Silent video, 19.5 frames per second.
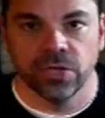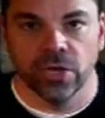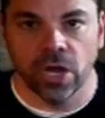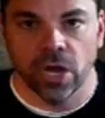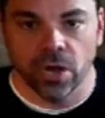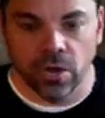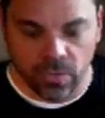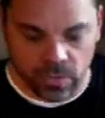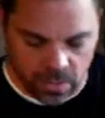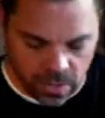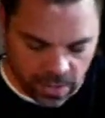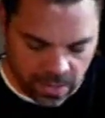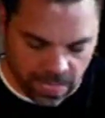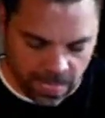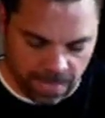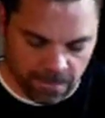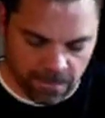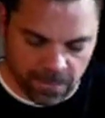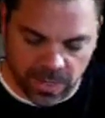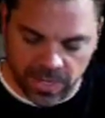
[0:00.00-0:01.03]
No,
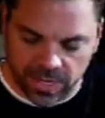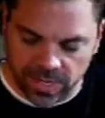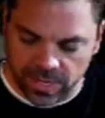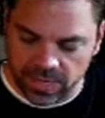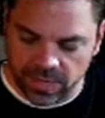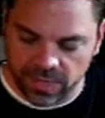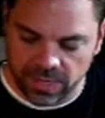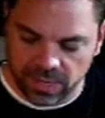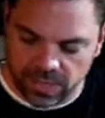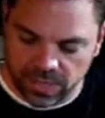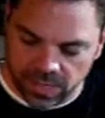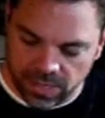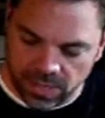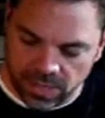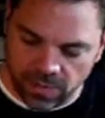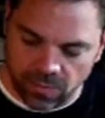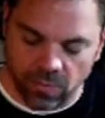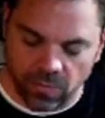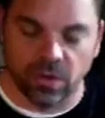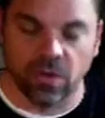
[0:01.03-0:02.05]
but
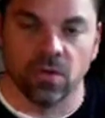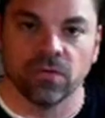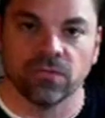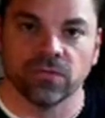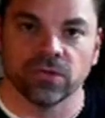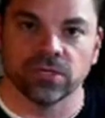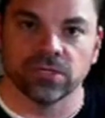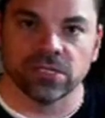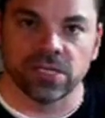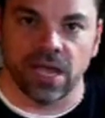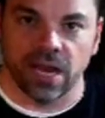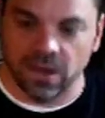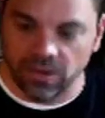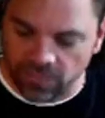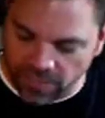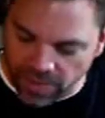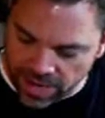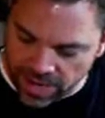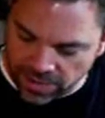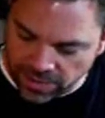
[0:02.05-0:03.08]
we're going for a scare
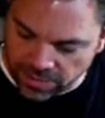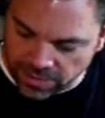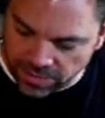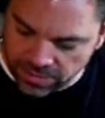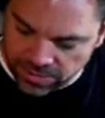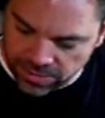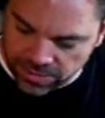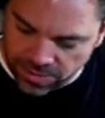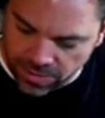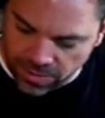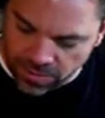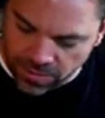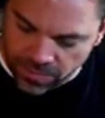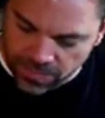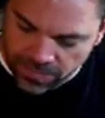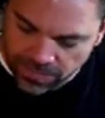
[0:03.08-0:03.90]
factor. So